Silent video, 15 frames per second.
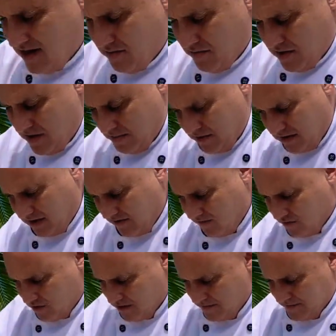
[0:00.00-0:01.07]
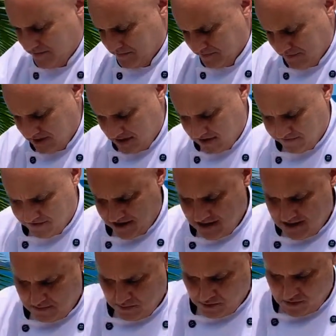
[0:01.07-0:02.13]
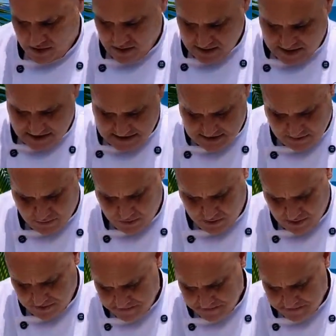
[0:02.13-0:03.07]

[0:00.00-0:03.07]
of what I'm looking for. If I need more, I'll get some more.